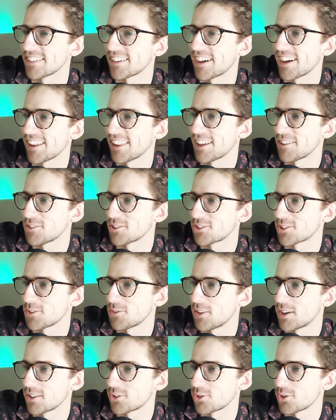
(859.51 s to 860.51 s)
I love it so
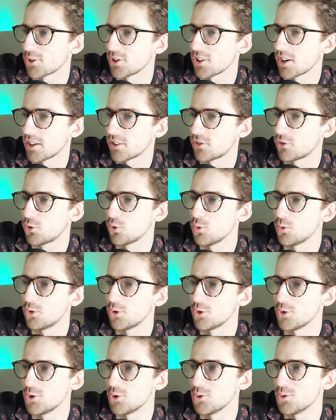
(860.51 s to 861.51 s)
much. The
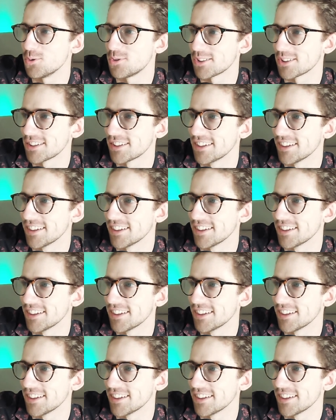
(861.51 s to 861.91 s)
Isuzu Ute,